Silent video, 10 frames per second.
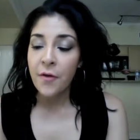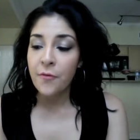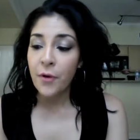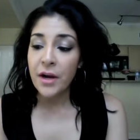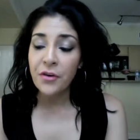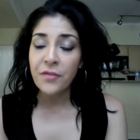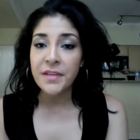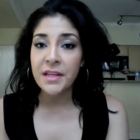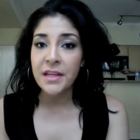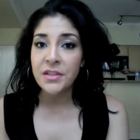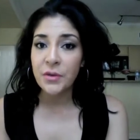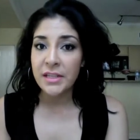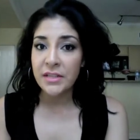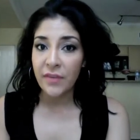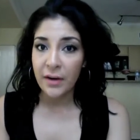450
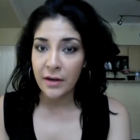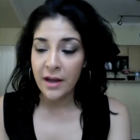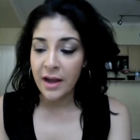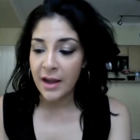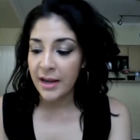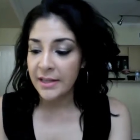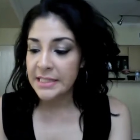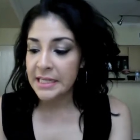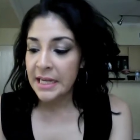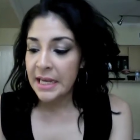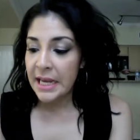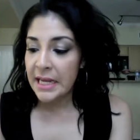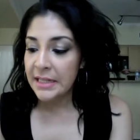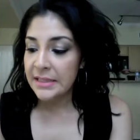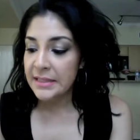degrees Fahrenheit, and
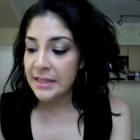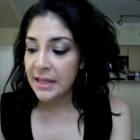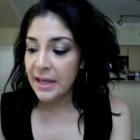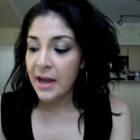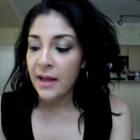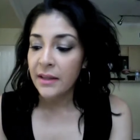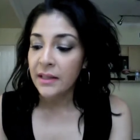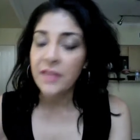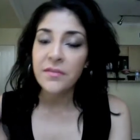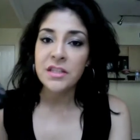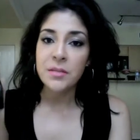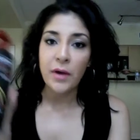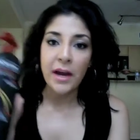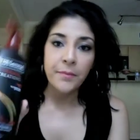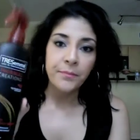it's the uh, the leave-in
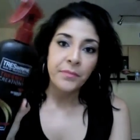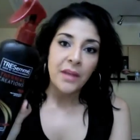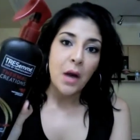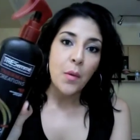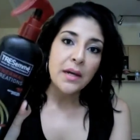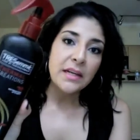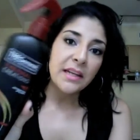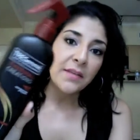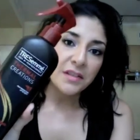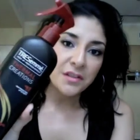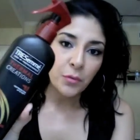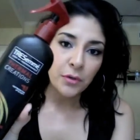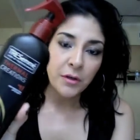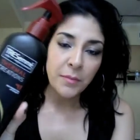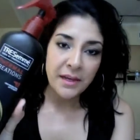spray. I wanted to give this a
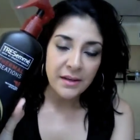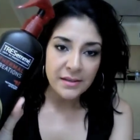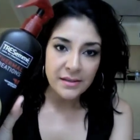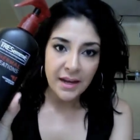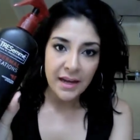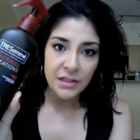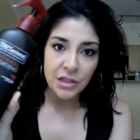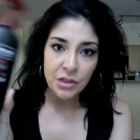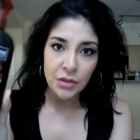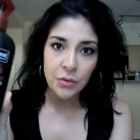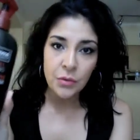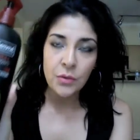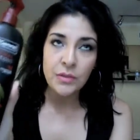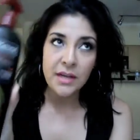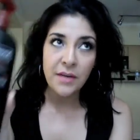whirl because I
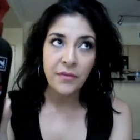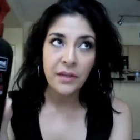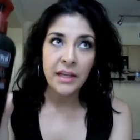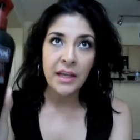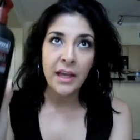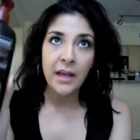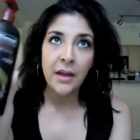do definitely,